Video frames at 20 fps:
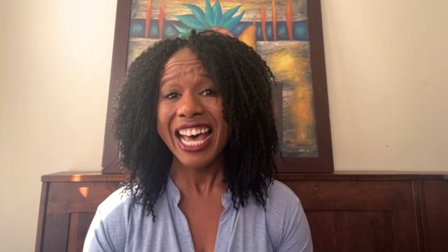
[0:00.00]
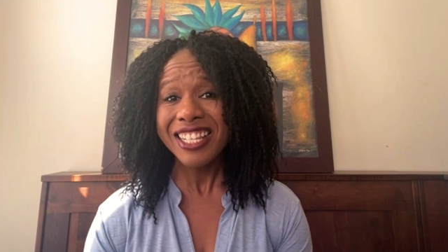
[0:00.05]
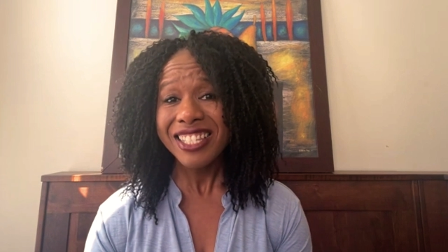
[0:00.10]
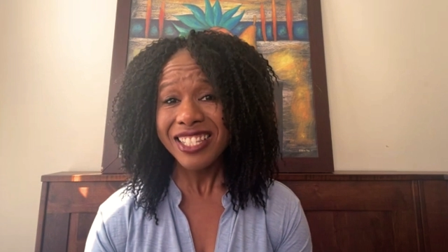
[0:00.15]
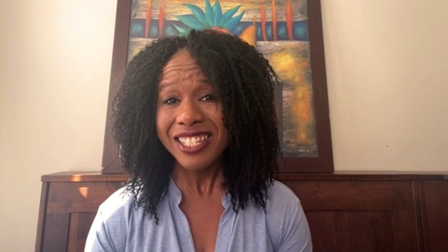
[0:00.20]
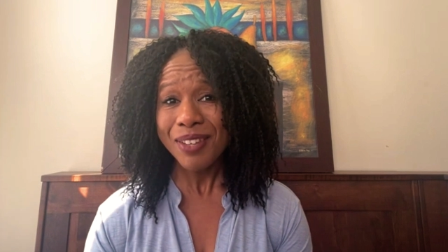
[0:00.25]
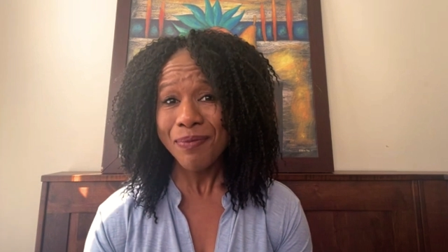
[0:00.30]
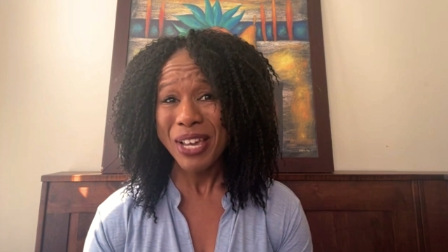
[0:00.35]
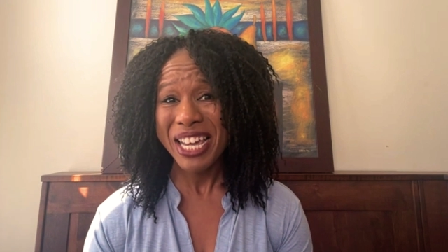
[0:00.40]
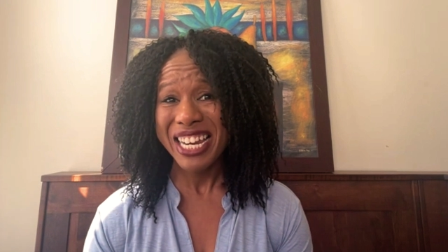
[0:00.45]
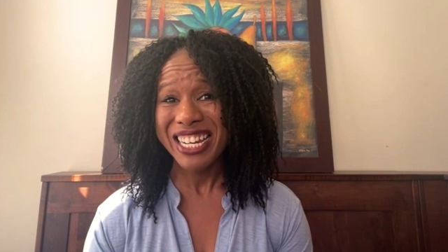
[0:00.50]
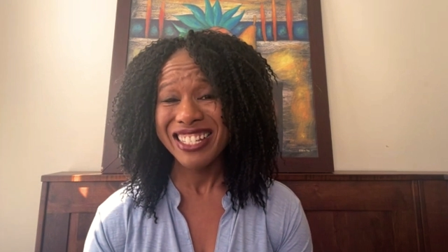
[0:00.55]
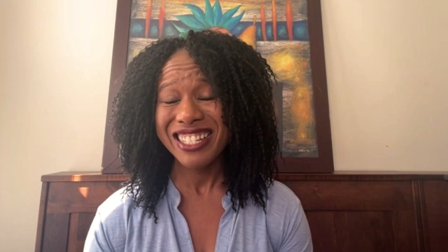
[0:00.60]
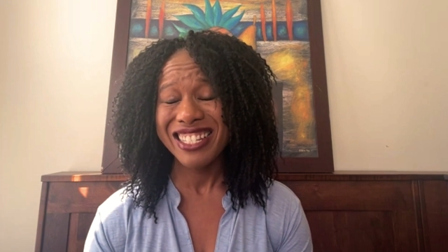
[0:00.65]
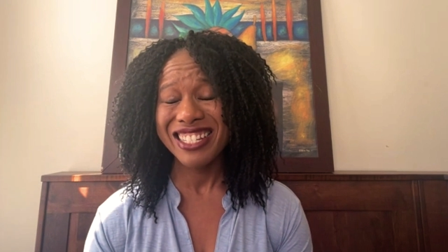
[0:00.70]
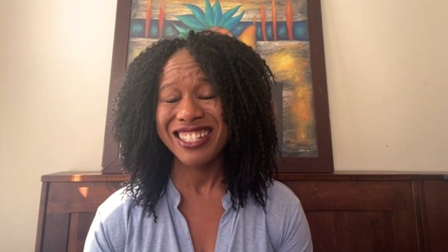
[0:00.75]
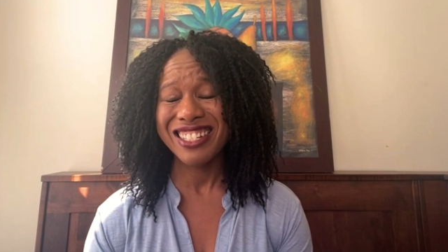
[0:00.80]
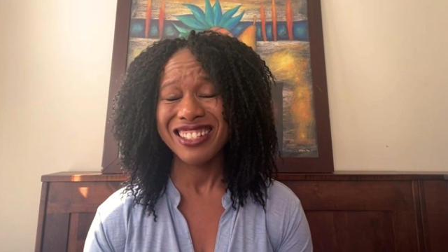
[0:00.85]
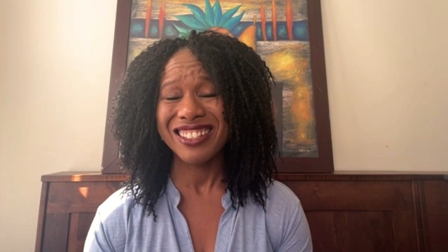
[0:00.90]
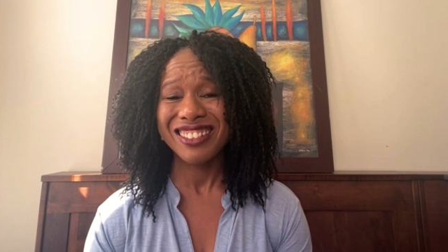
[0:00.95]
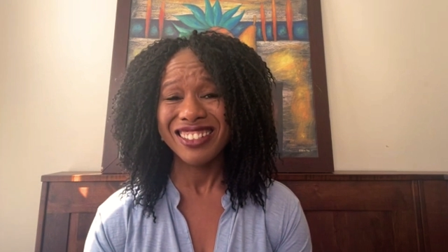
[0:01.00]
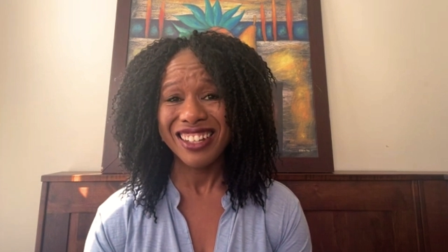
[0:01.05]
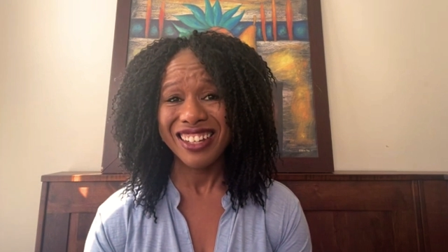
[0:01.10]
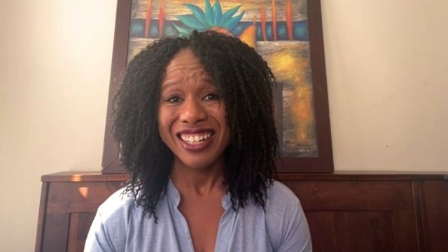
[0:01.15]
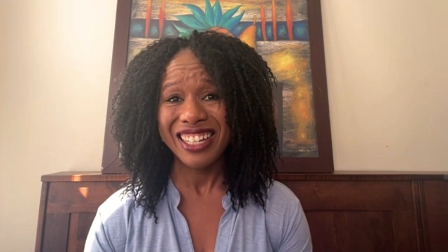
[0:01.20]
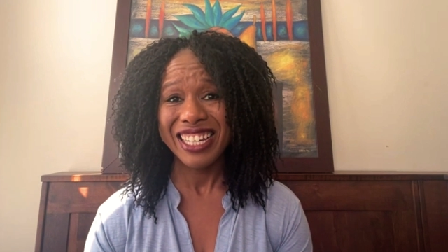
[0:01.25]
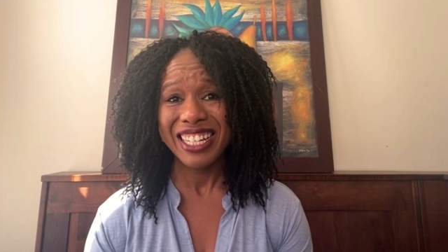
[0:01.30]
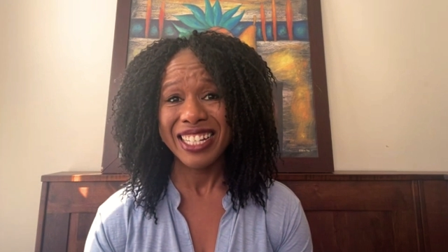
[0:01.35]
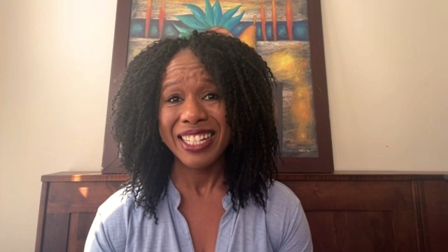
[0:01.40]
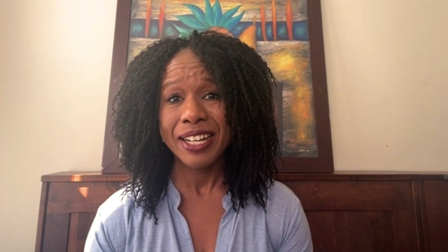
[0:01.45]
estimated to
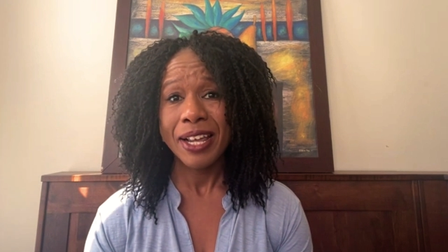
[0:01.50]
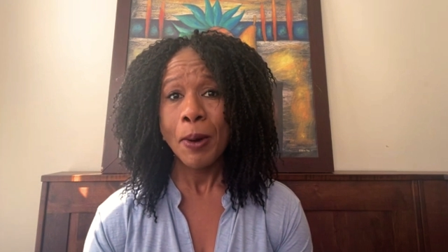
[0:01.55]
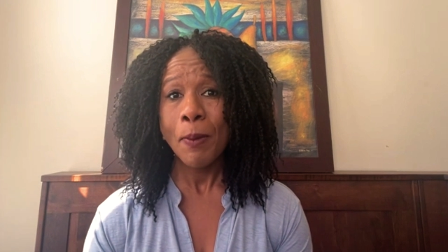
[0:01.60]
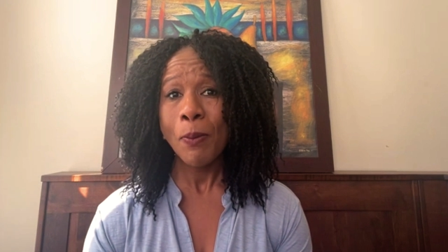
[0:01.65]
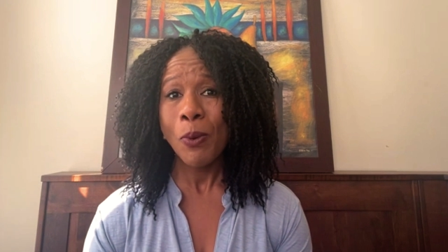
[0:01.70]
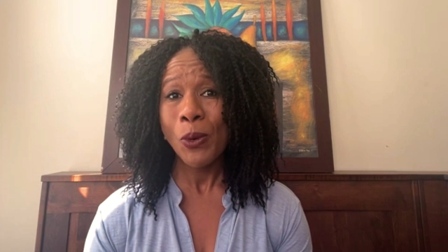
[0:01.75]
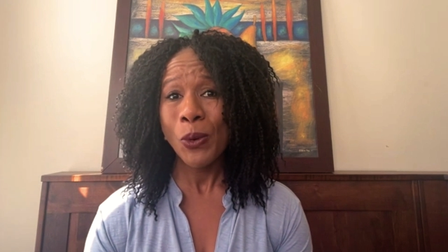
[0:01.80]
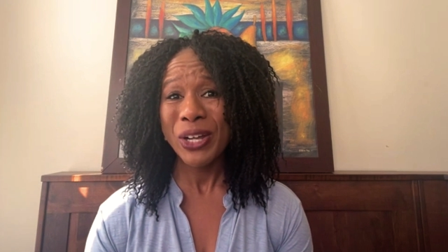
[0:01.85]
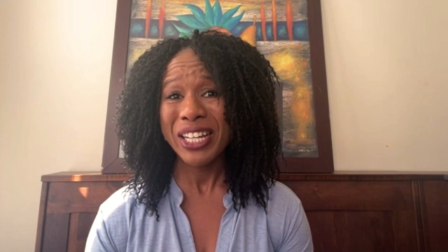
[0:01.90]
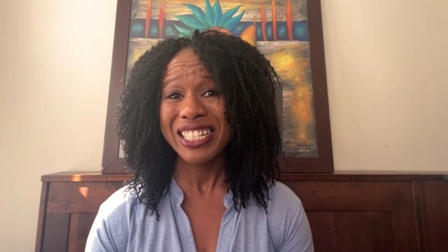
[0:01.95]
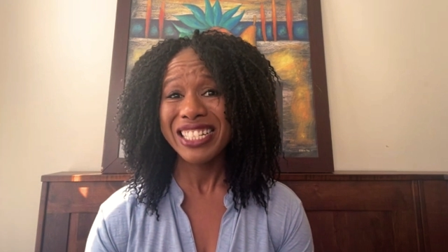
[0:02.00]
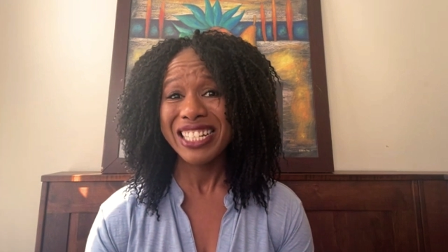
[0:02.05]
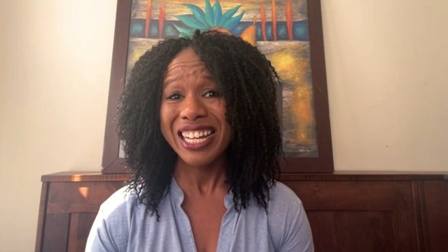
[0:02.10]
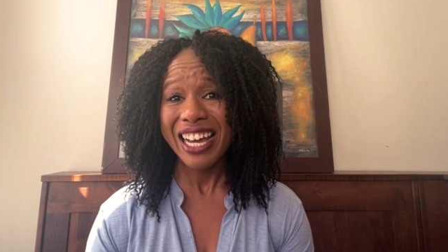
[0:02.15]
decline 0.9%